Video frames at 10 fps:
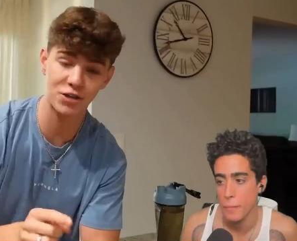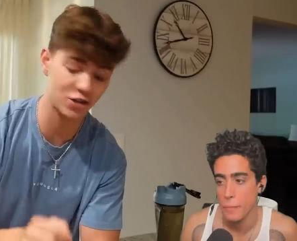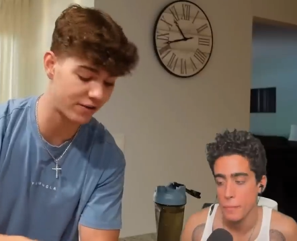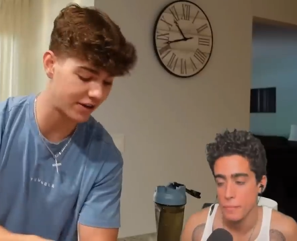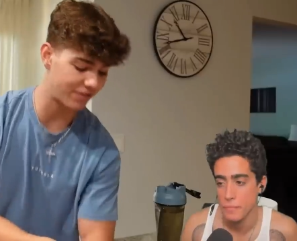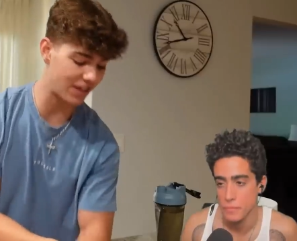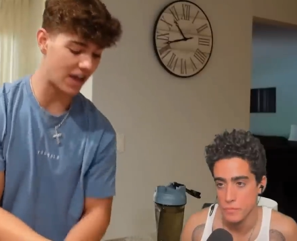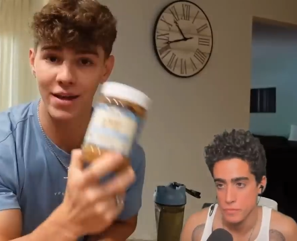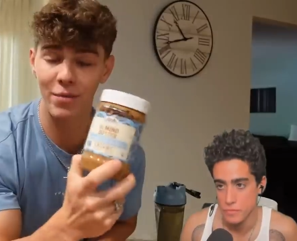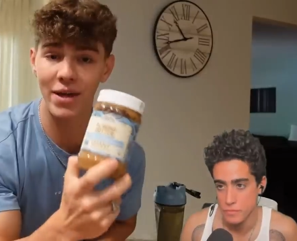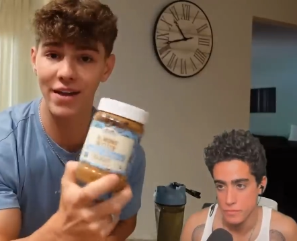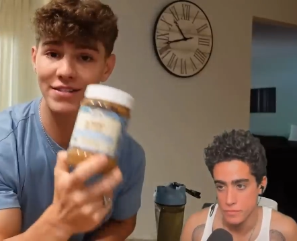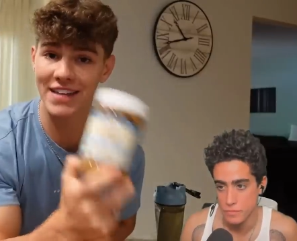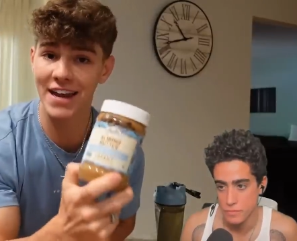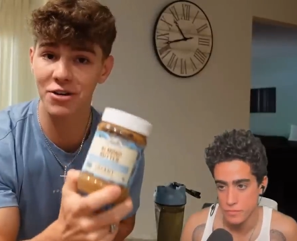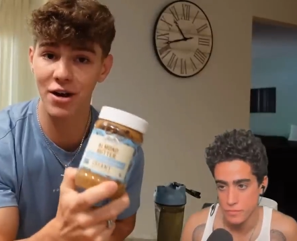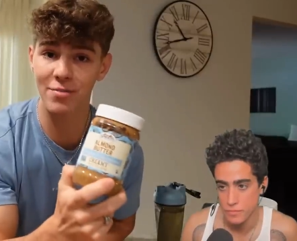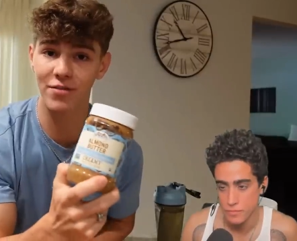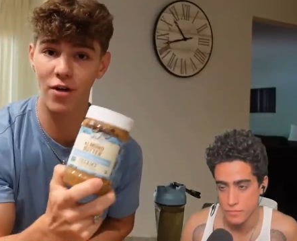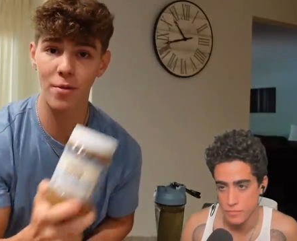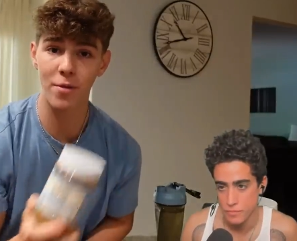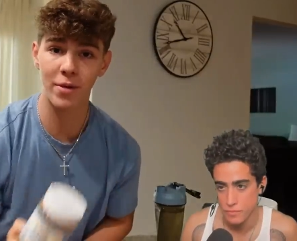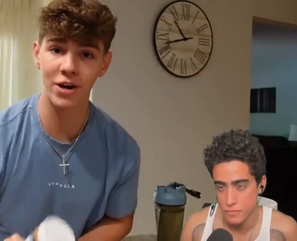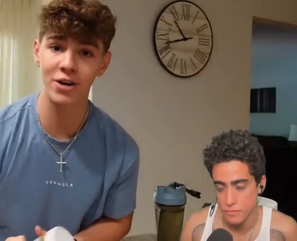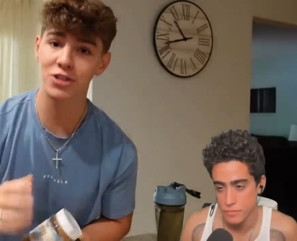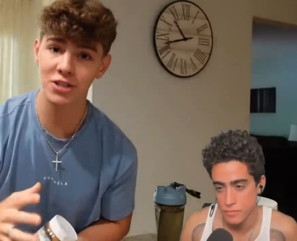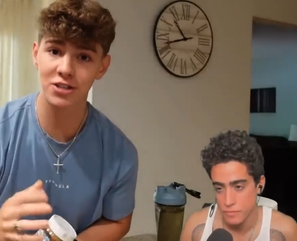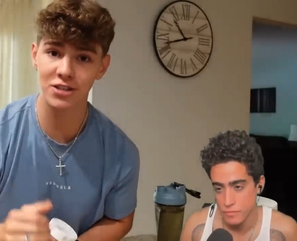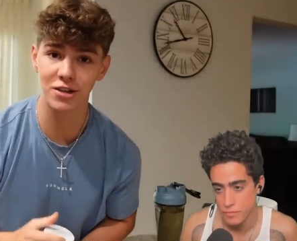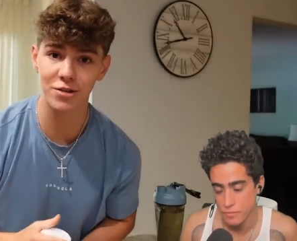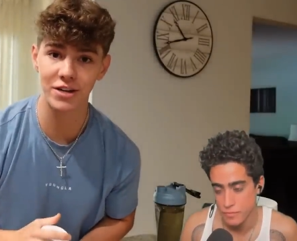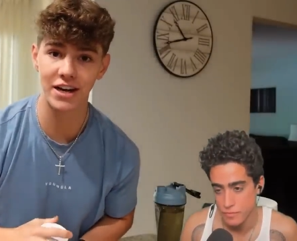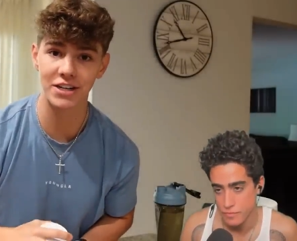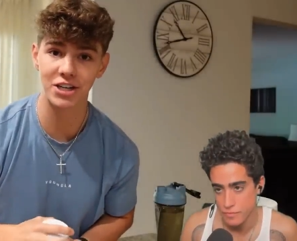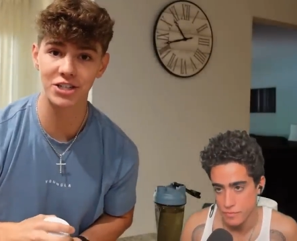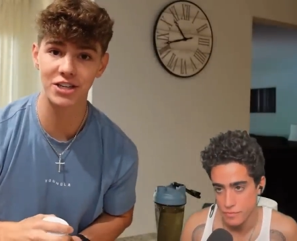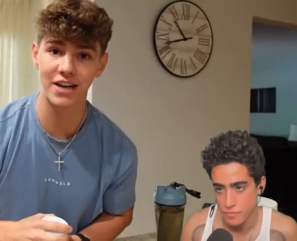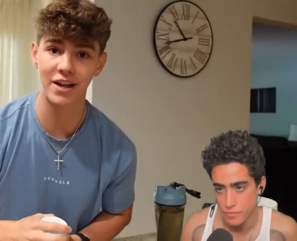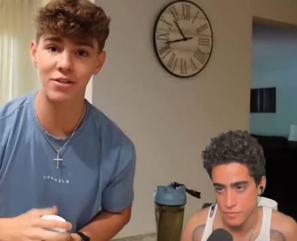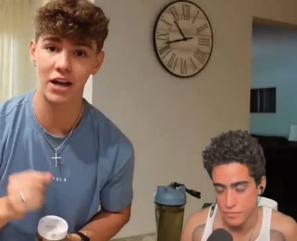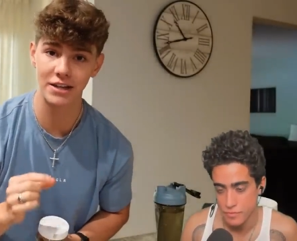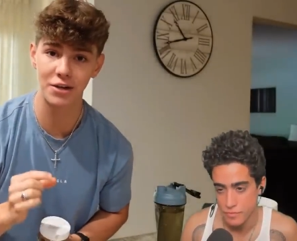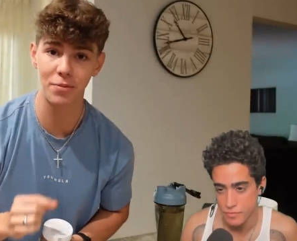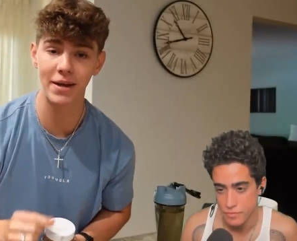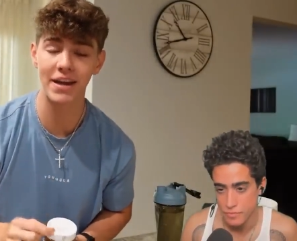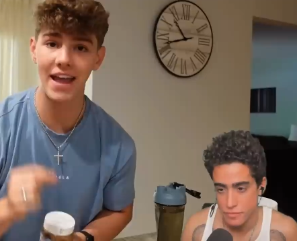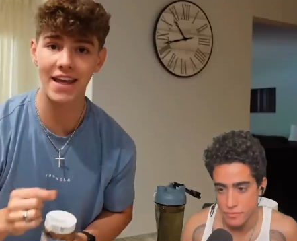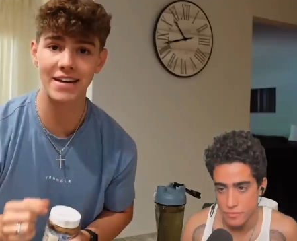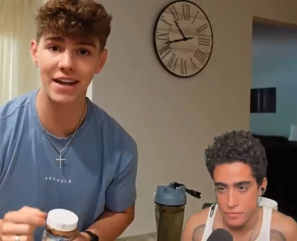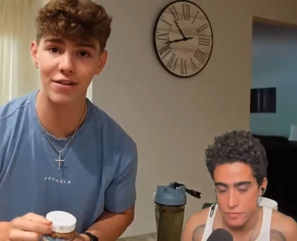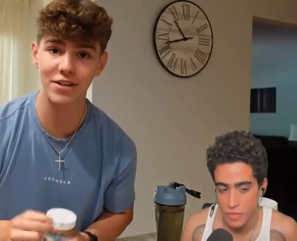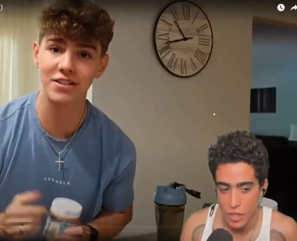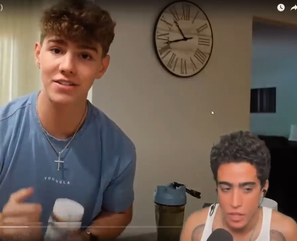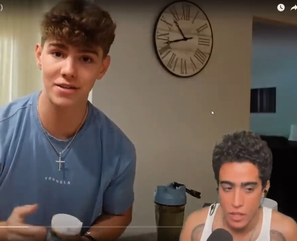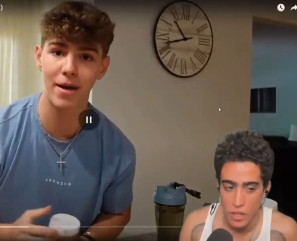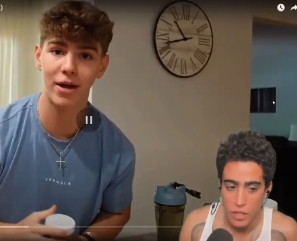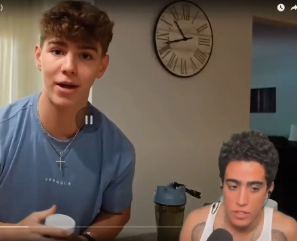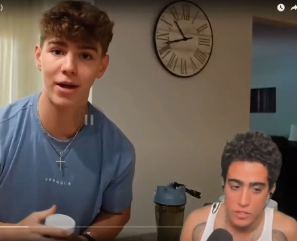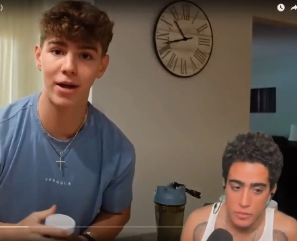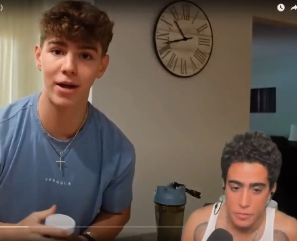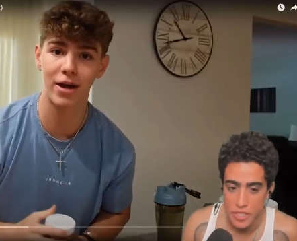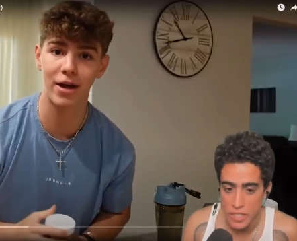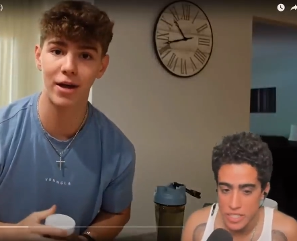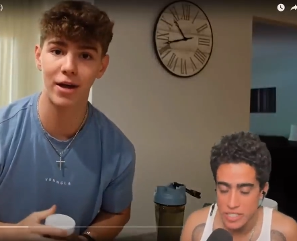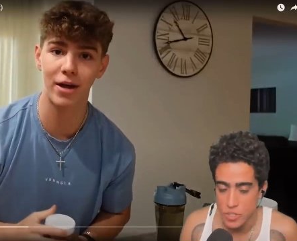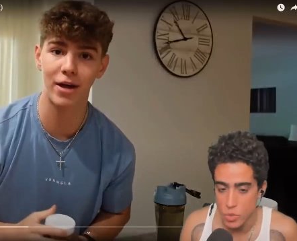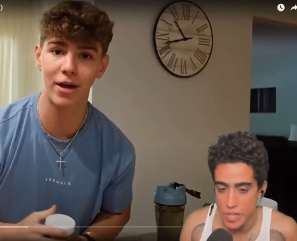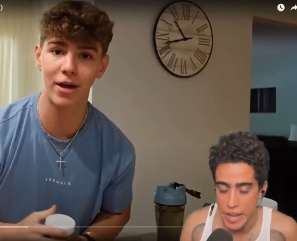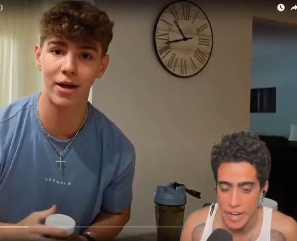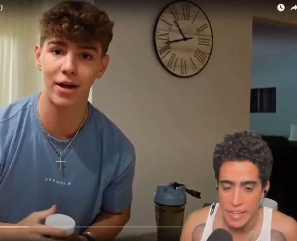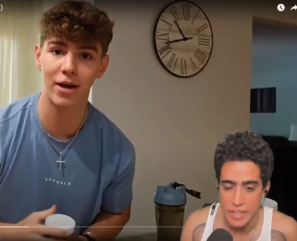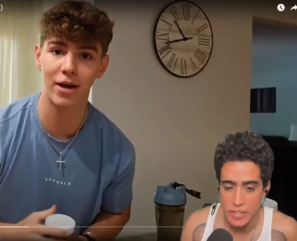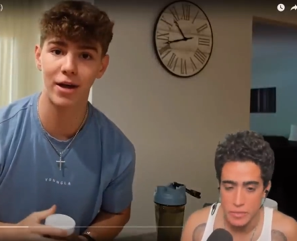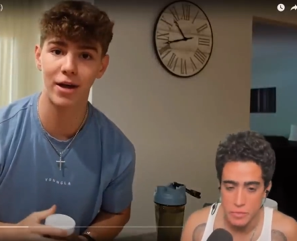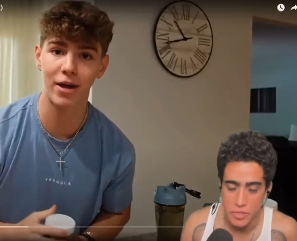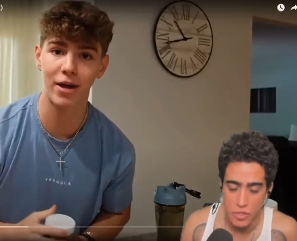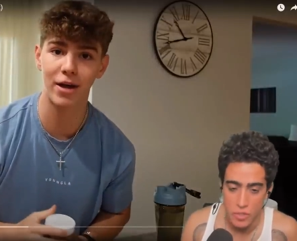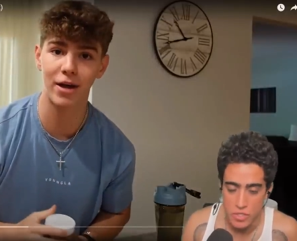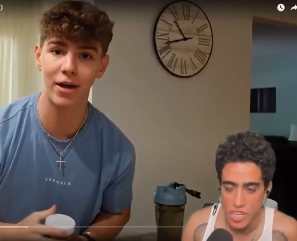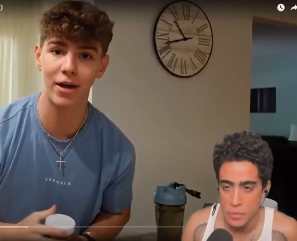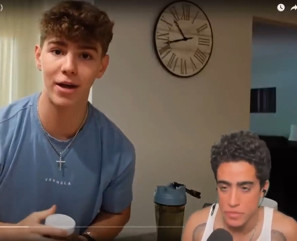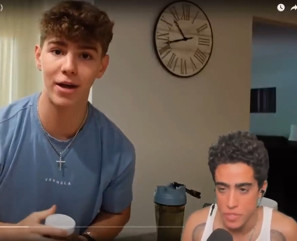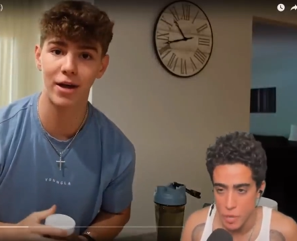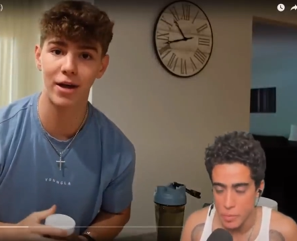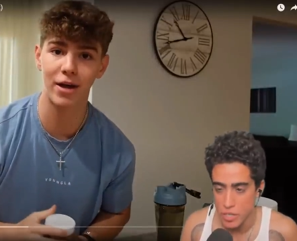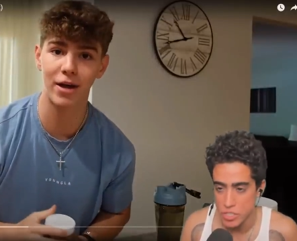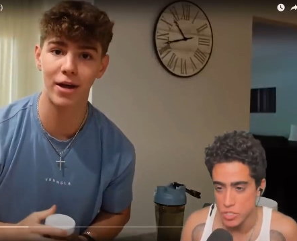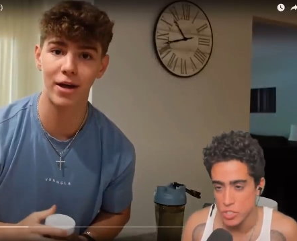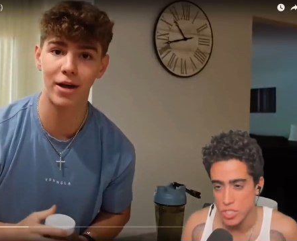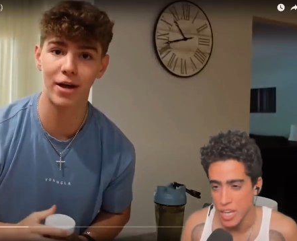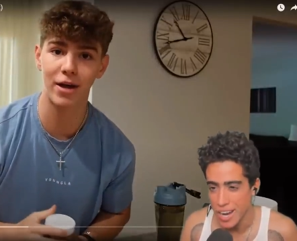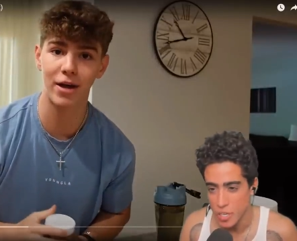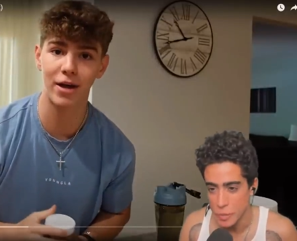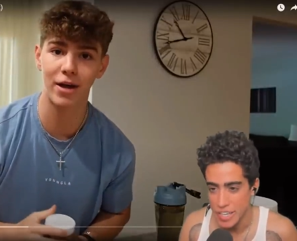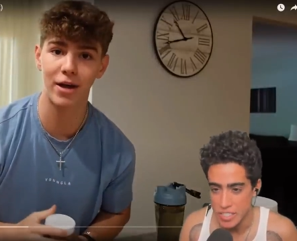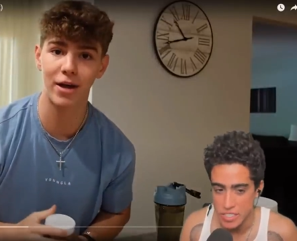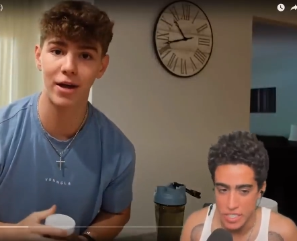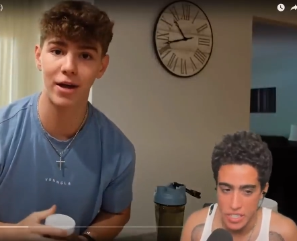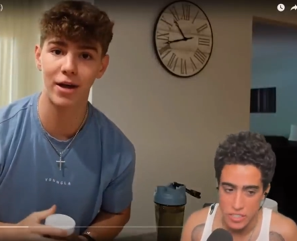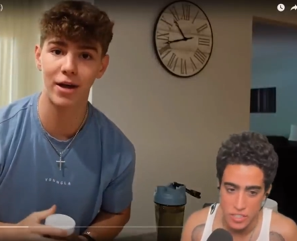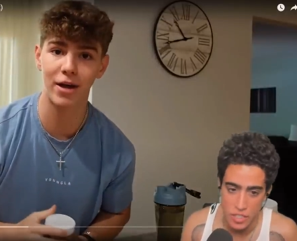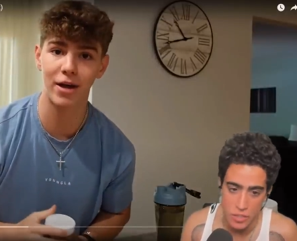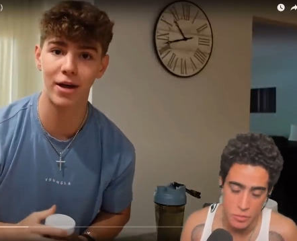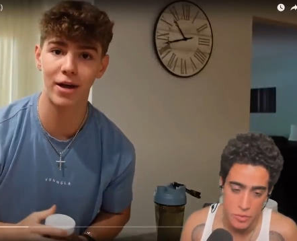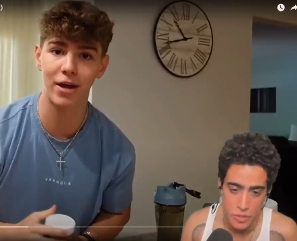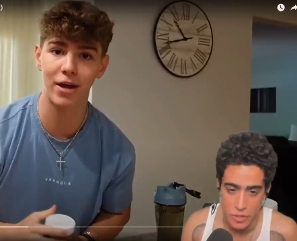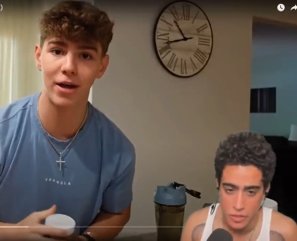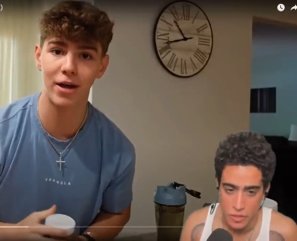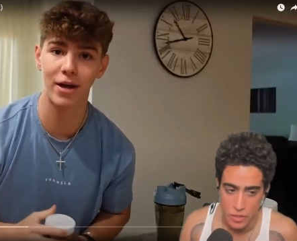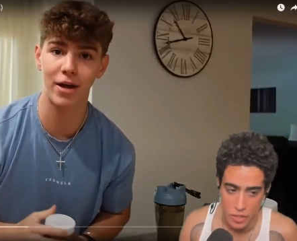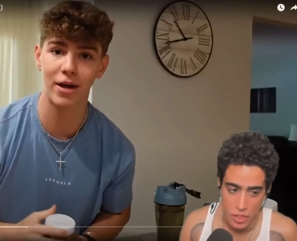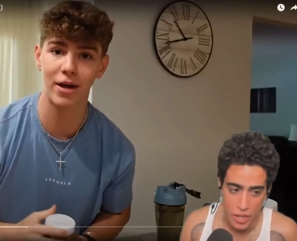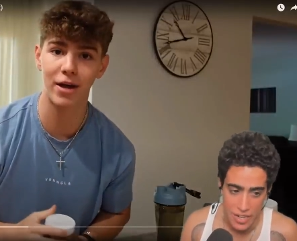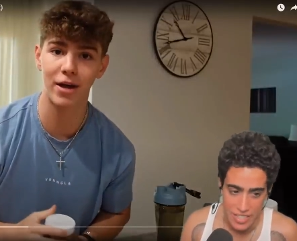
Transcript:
Speaker 1: a serving of that. Then we have 10 grams of almond butter just to slow the digestion down a little bit and to give us some health.
Speaker 2: Meal isn't organic. You know, those types of nut butters usually high in omega-6, so a lot of